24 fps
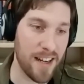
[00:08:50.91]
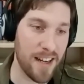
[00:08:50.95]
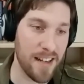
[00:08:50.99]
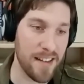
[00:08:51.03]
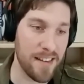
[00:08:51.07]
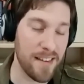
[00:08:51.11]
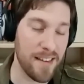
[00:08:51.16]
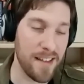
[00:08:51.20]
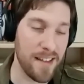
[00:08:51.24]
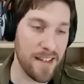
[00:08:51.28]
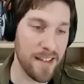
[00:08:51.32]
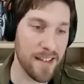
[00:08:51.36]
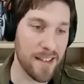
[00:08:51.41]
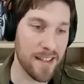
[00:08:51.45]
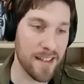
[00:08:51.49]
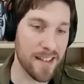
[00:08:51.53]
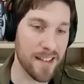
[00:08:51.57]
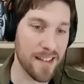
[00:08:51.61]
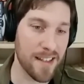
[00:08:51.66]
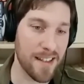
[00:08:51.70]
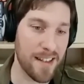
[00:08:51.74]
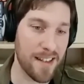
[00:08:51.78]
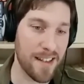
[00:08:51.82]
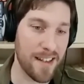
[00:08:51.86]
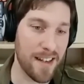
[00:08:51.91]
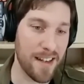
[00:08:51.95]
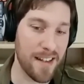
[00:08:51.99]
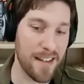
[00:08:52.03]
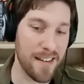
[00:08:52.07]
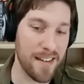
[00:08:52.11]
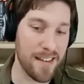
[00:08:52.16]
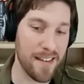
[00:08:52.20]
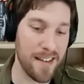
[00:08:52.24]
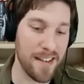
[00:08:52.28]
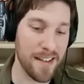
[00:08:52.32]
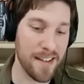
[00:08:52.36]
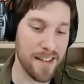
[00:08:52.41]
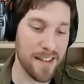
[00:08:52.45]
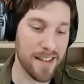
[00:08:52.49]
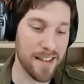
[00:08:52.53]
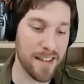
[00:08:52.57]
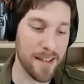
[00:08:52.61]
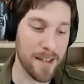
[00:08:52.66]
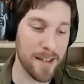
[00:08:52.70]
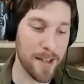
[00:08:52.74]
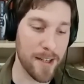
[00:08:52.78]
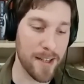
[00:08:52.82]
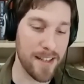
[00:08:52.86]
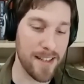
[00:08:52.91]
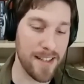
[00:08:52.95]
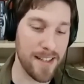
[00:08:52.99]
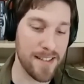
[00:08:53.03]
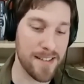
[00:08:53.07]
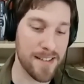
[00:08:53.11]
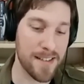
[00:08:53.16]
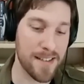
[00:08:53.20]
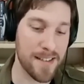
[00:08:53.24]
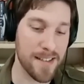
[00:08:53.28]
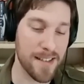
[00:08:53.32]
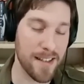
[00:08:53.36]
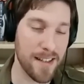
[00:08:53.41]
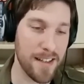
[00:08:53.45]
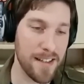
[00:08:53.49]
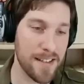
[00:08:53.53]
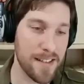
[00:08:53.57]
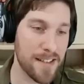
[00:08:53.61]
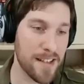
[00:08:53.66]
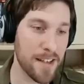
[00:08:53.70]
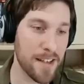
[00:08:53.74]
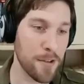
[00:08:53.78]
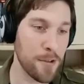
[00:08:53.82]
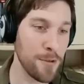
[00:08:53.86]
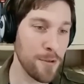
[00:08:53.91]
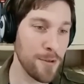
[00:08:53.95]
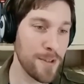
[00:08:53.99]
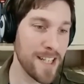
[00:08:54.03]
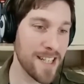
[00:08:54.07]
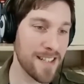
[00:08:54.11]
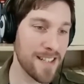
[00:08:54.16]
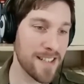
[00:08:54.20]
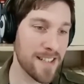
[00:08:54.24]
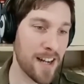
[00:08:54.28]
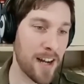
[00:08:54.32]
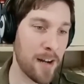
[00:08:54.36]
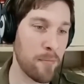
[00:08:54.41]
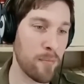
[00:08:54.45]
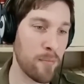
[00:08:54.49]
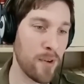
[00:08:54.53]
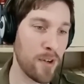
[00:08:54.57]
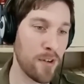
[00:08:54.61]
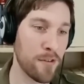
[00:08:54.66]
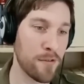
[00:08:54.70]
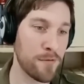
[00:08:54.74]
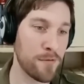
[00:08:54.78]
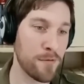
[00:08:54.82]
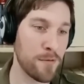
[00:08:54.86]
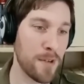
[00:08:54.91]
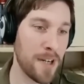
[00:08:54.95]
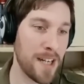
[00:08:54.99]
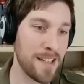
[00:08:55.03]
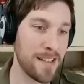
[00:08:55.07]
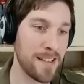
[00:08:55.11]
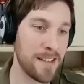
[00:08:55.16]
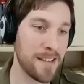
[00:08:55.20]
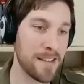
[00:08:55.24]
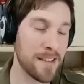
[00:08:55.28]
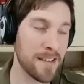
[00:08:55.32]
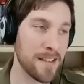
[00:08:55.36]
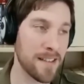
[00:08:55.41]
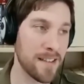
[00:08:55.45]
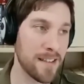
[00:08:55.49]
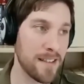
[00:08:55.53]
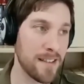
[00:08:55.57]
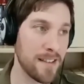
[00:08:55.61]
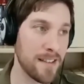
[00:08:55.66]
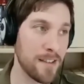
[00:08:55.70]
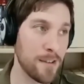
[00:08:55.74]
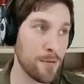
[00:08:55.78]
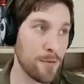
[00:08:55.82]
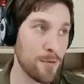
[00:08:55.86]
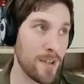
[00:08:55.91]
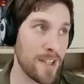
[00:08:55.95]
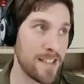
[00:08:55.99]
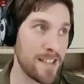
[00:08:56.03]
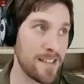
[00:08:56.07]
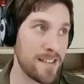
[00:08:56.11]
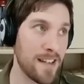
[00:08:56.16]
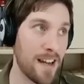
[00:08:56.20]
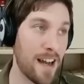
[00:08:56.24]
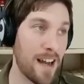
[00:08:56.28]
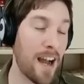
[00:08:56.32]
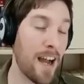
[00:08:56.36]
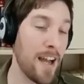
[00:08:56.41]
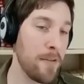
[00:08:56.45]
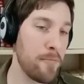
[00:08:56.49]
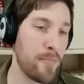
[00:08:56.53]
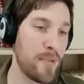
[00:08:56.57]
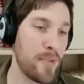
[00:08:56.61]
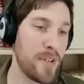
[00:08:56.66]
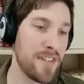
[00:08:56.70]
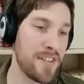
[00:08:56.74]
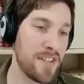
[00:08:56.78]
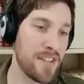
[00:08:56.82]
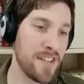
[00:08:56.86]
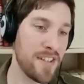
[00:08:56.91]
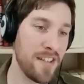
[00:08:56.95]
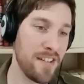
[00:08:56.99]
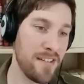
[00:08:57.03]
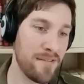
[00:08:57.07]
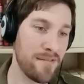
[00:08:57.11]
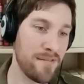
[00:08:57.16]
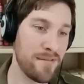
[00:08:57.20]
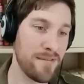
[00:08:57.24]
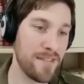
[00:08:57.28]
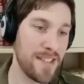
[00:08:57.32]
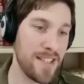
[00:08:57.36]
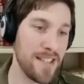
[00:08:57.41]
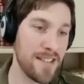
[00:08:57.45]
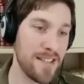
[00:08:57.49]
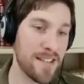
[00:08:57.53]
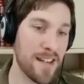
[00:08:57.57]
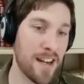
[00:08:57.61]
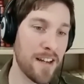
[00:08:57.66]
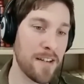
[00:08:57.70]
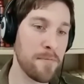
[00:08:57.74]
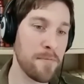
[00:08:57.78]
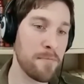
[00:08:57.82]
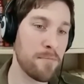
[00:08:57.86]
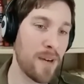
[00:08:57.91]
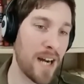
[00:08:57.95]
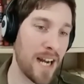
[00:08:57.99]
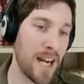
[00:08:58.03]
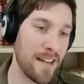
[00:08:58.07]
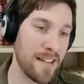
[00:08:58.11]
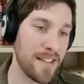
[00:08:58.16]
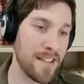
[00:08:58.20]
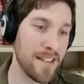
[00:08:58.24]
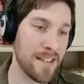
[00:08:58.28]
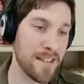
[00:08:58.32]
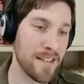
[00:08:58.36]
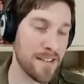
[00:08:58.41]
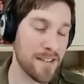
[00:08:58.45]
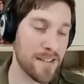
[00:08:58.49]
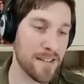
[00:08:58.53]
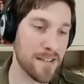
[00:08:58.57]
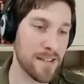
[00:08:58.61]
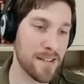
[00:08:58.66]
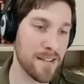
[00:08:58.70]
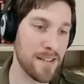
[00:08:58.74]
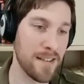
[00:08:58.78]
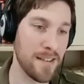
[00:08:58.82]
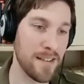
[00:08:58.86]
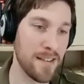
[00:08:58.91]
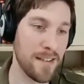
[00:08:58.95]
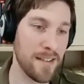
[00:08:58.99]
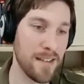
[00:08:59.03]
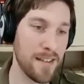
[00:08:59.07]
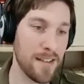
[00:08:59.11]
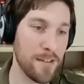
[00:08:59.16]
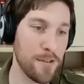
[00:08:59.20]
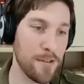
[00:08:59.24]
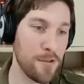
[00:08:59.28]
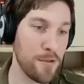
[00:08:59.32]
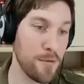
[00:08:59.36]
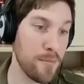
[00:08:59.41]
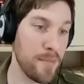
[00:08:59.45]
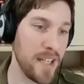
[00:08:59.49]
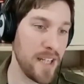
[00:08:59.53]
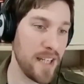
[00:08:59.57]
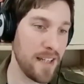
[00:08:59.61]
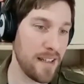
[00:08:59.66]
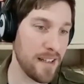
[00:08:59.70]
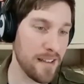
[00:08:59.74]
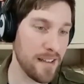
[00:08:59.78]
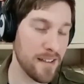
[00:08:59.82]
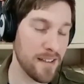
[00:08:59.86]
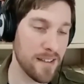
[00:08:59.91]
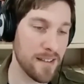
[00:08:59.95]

I think it's a good example of what I perceive design bindings to be,